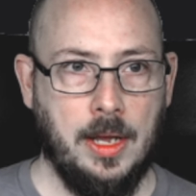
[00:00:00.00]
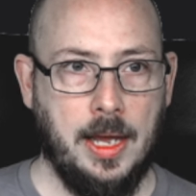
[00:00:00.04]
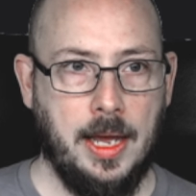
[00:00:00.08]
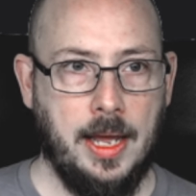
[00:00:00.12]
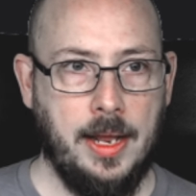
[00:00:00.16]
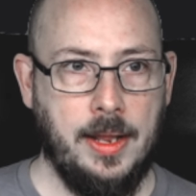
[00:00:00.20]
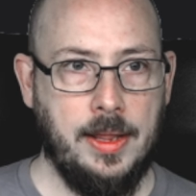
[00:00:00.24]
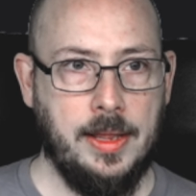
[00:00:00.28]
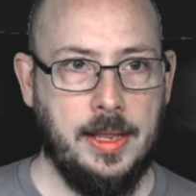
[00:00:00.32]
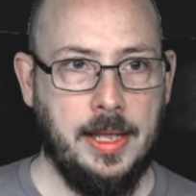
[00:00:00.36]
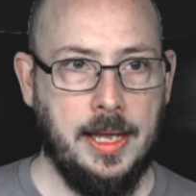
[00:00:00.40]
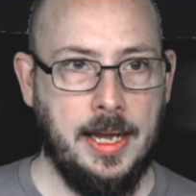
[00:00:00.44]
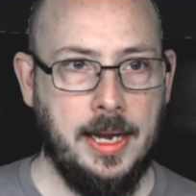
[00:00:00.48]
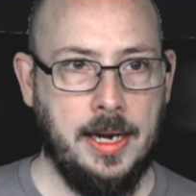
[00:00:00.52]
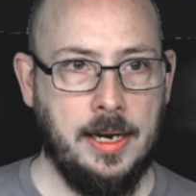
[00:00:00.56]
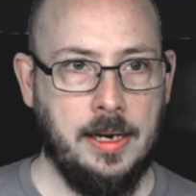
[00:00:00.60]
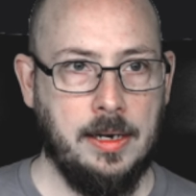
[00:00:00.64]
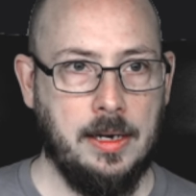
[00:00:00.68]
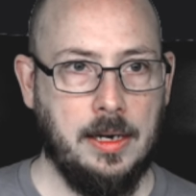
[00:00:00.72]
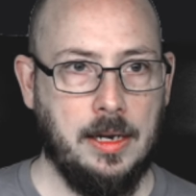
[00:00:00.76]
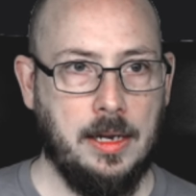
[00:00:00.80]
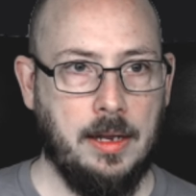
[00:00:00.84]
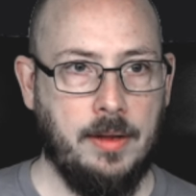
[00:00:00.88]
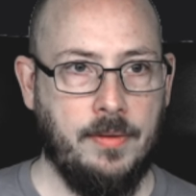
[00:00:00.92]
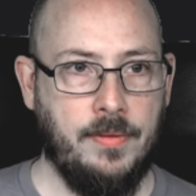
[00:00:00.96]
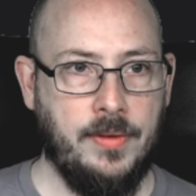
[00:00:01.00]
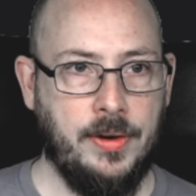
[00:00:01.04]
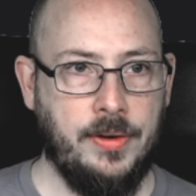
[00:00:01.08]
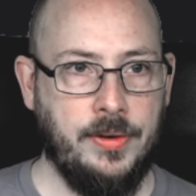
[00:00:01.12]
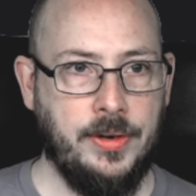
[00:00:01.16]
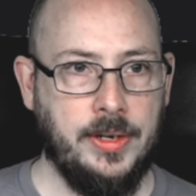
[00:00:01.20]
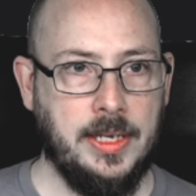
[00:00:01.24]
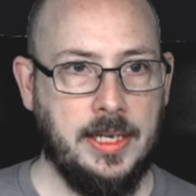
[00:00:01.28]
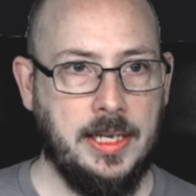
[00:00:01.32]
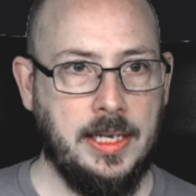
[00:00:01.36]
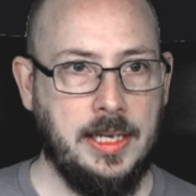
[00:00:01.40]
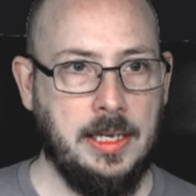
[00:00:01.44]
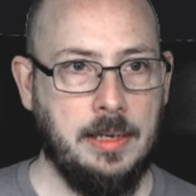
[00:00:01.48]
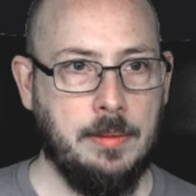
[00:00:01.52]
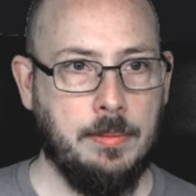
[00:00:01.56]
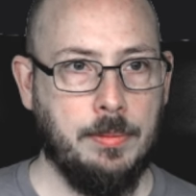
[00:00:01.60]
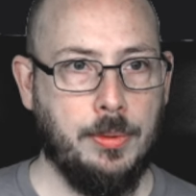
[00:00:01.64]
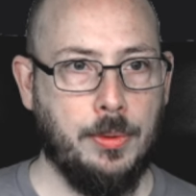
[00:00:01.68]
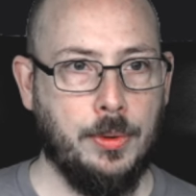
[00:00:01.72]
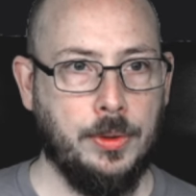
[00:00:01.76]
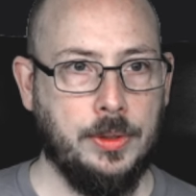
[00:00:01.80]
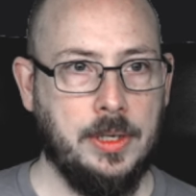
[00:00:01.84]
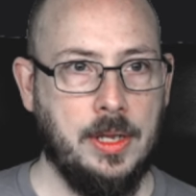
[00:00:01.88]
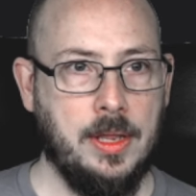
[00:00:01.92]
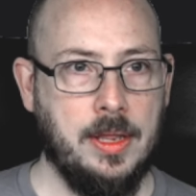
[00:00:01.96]
And then a very key
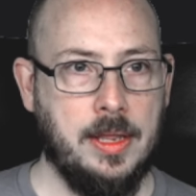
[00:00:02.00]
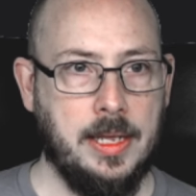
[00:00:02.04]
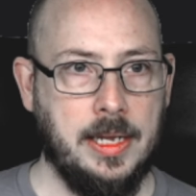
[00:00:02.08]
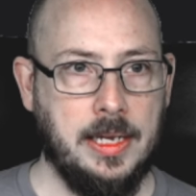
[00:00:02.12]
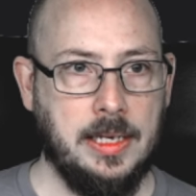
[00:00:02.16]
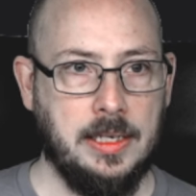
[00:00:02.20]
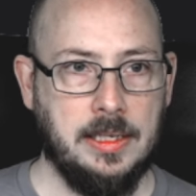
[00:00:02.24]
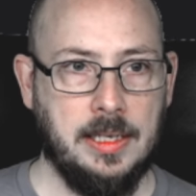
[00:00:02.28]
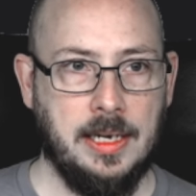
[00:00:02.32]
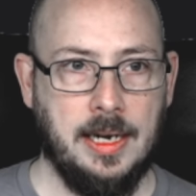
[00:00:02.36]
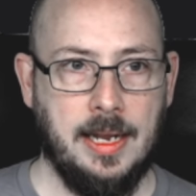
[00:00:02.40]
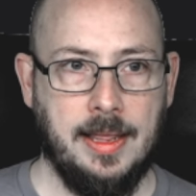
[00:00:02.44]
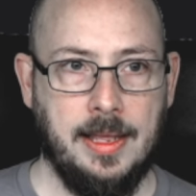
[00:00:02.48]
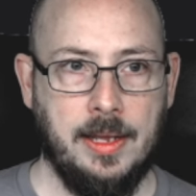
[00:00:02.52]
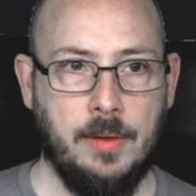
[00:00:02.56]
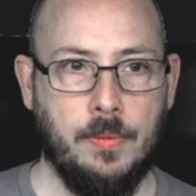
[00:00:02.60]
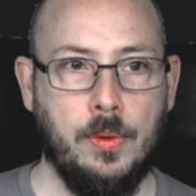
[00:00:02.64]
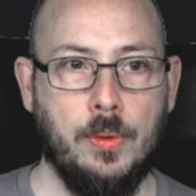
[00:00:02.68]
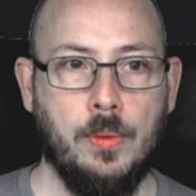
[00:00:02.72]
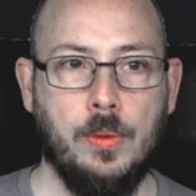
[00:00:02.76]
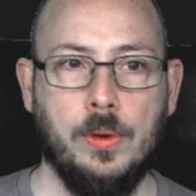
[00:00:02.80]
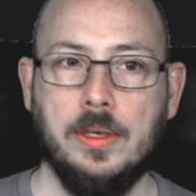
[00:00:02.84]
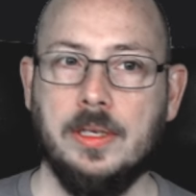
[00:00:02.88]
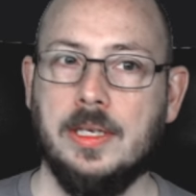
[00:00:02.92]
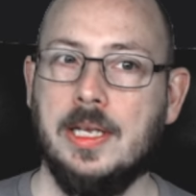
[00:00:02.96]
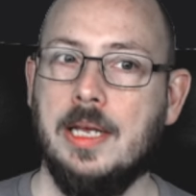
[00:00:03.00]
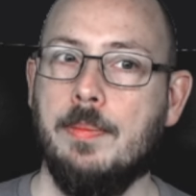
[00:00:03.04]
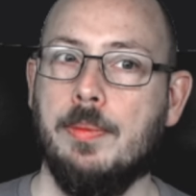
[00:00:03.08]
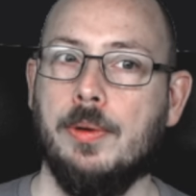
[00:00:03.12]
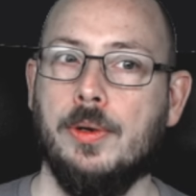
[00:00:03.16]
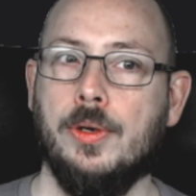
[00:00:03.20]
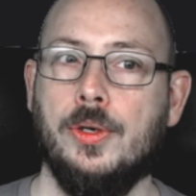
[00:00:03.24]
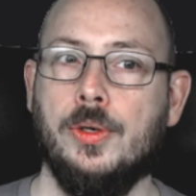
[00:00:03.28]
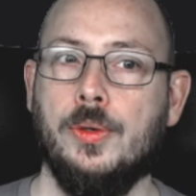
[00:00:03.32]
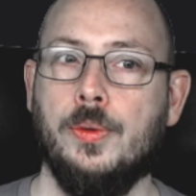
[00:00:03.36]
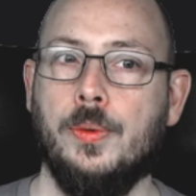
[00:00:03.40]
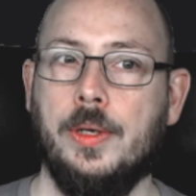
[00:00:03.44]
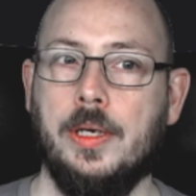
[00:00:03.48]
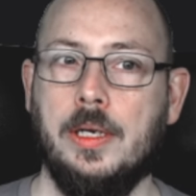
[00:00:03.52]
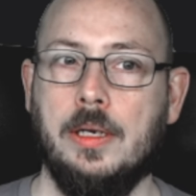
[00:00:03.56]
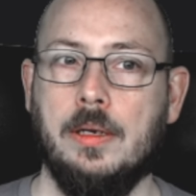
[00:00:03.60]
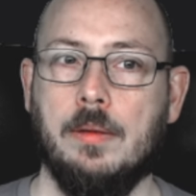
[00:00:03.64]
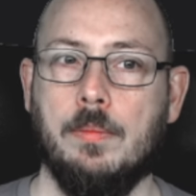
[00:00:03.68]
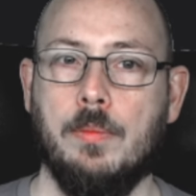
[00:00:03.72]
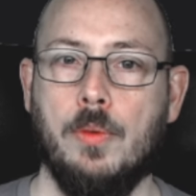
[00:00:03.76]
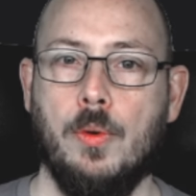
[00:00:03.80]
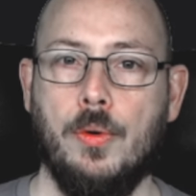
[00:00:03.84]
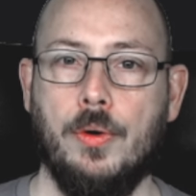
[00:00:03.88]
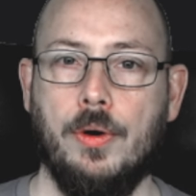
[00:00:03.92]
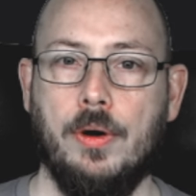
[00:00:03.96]
important things that I think we will keep on doing
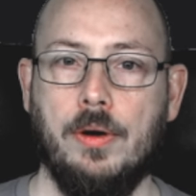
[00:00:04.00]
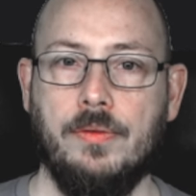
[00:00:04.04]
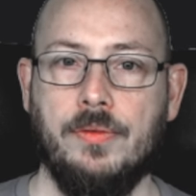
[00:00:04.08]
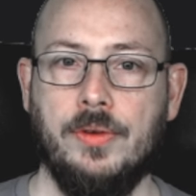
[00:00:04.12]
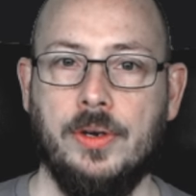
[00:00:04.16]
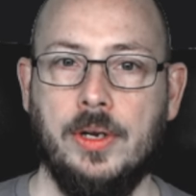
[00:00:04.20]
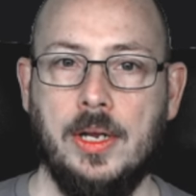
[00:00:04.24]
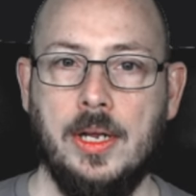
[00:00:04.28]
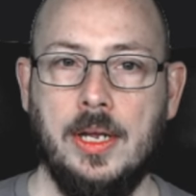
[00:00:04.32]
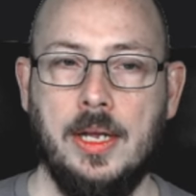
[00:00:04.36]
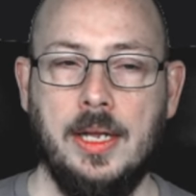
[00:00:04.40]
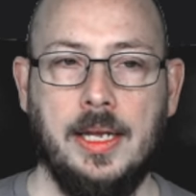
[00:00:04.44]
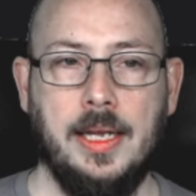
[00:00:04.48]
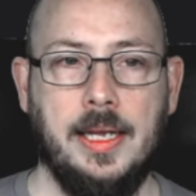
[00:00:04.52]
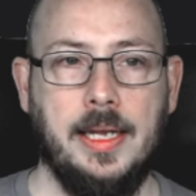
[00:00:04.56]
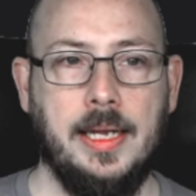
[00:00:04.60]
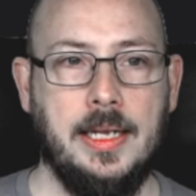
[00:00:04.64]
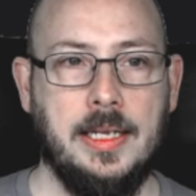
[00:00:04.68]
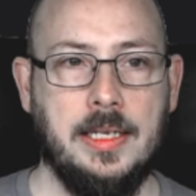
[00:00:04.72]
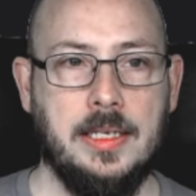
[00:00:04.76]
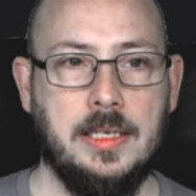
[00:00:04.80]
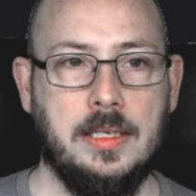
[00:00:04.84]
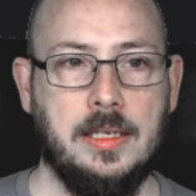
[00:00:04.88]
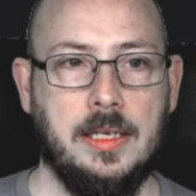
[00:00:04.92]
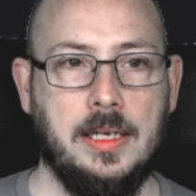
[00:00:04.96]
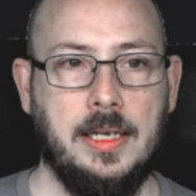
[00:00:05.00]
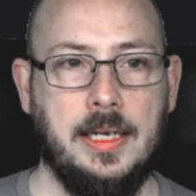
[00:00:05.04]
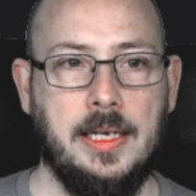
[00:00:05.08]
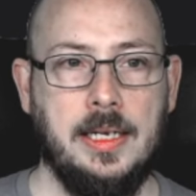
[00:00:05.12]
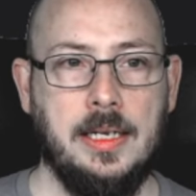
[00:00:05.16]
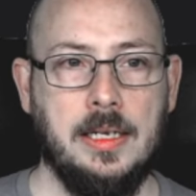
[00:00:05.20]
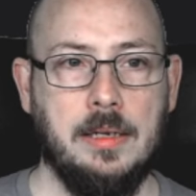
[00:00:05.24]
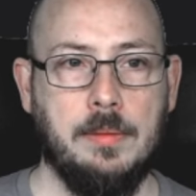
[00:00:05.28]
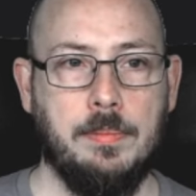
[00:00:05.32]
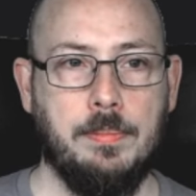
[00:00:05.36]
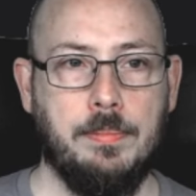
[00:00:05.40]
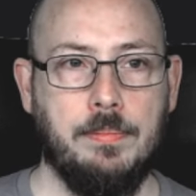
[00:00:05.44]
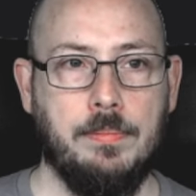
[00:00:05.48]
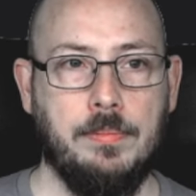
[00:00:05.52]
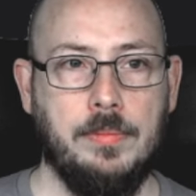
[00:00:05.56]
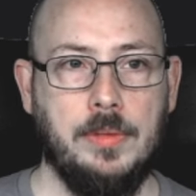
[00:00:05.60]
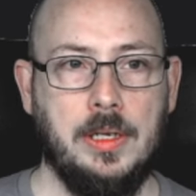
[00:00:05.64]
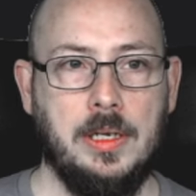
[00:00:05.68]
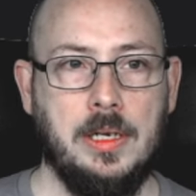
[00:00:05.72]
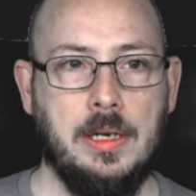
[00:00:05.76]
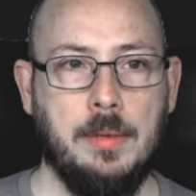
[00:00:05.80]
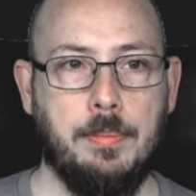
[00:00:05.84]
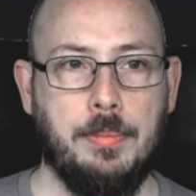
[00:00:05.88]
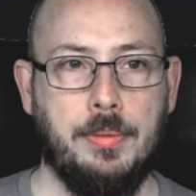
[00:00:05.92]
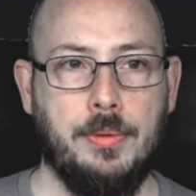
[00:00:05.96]
more of is in
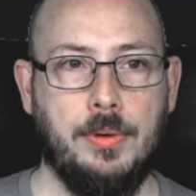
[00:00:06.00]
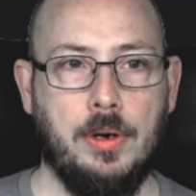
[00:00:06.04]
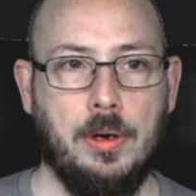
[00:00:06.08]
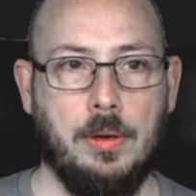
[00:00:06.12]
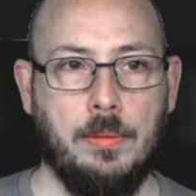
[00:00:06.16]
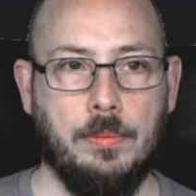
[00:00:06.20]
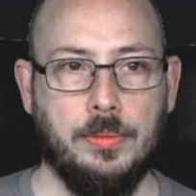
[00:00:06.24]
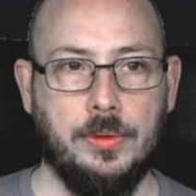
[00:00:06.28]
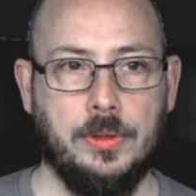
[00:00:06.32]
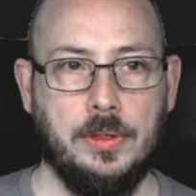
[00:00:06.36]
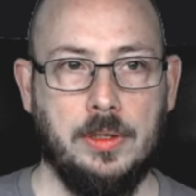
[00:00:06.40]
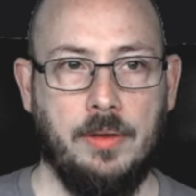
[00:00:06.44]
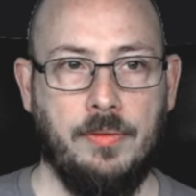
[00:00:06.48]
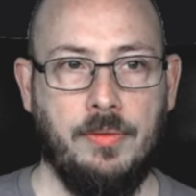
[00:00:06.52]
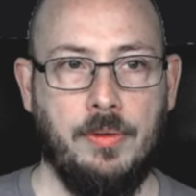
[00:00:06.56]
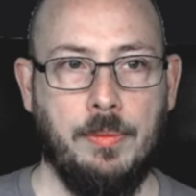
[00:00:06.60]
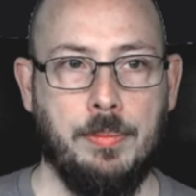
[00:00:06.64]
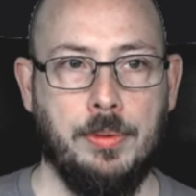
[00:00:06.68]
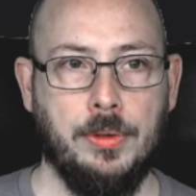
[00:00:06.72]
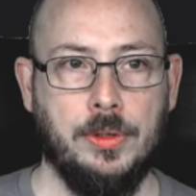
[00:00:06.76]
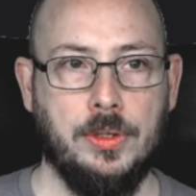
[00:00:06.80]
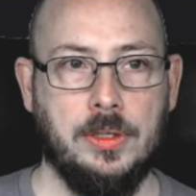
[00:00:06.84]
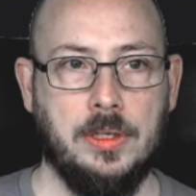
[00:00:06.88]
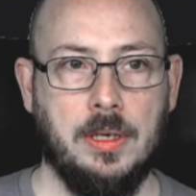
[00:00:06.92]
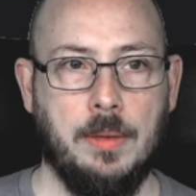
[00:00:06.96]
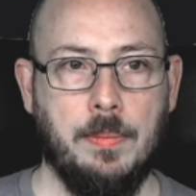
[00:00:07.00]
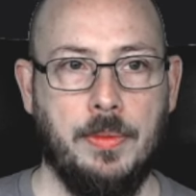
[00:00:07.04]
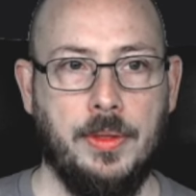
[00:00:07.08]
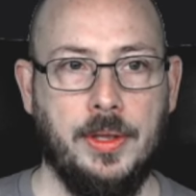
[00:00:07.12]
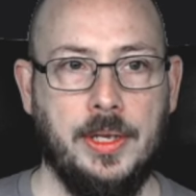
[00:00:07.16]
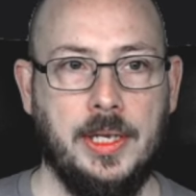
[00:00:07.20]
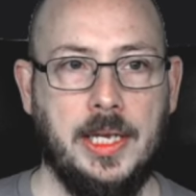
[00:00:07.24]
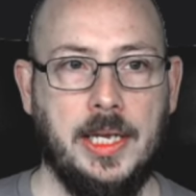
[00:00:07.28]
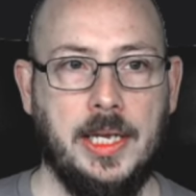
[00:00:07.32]
the prompt, if you put something